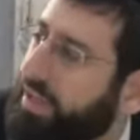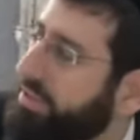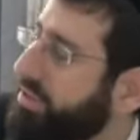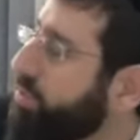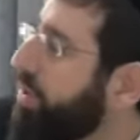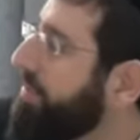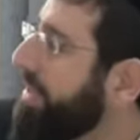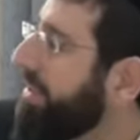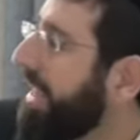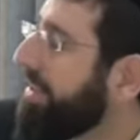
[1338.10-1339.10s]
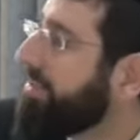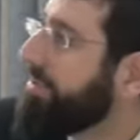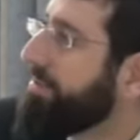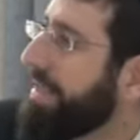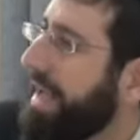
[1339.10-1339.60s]
is a woman allowed
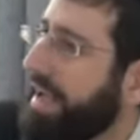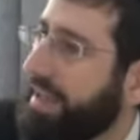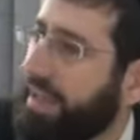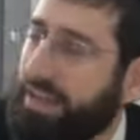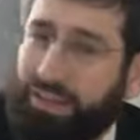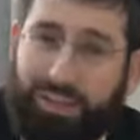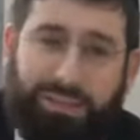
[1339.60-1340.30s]
to be miyached?